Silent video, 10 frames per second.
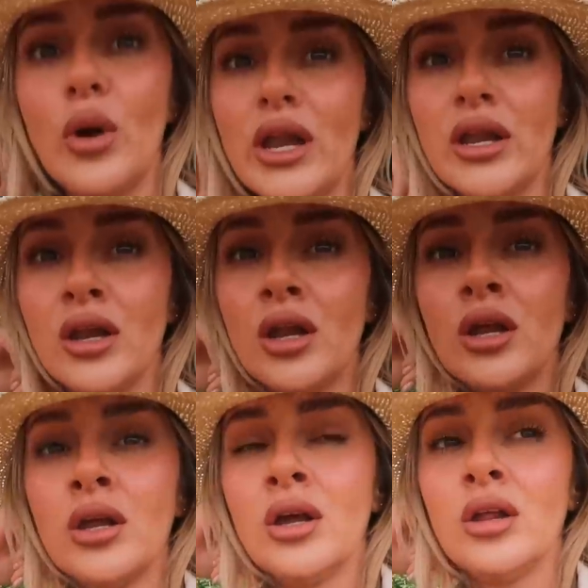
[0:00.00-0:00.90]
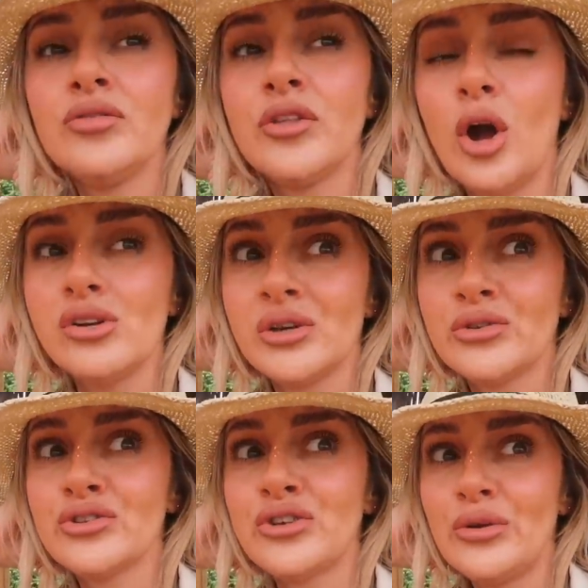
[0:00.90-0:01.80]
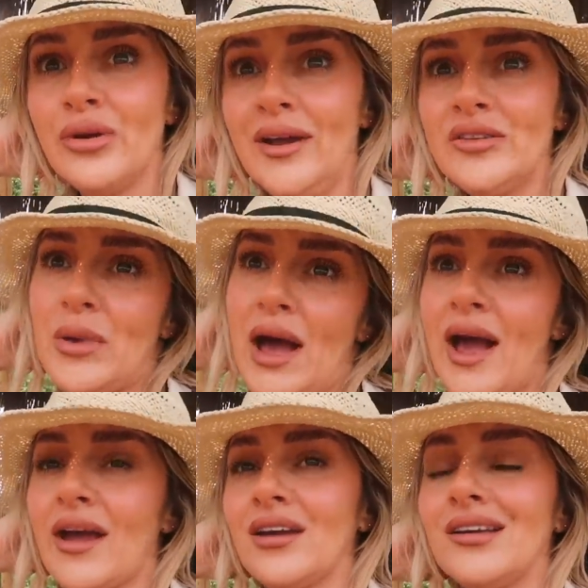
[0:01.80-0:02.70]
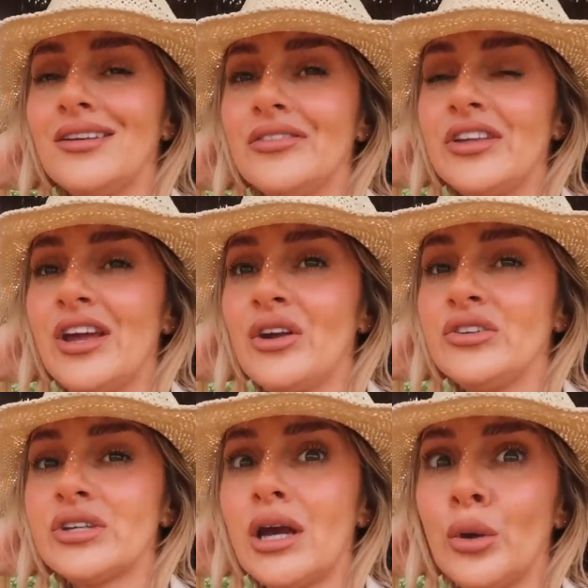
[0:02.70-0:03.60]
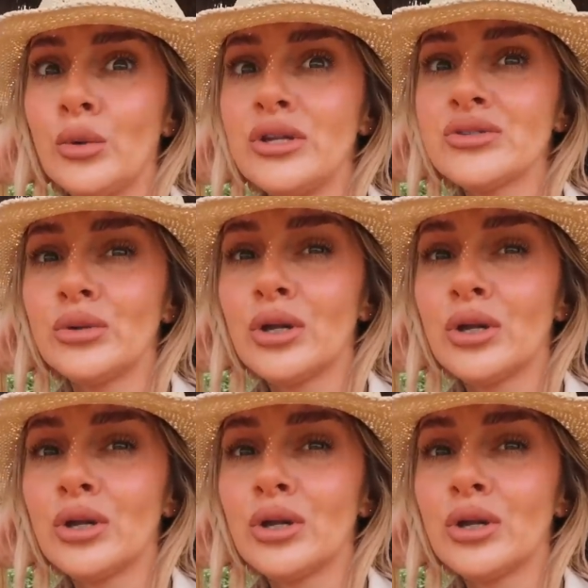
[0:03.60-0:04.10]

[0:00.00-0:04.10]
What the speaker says: when the cocktails are so nice back at the hotel and it's all